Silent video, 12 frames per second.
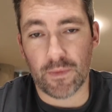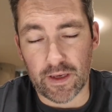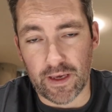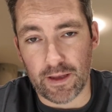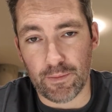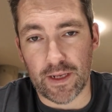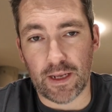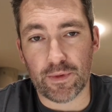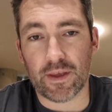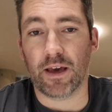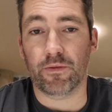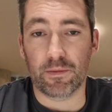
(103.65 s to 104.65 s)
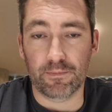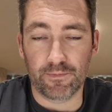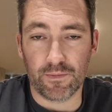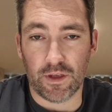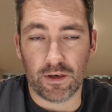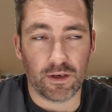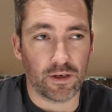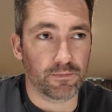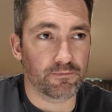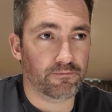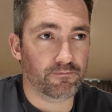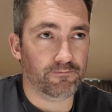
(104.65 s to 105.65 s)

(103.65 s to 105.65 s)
Again, my name's Kevin. I'm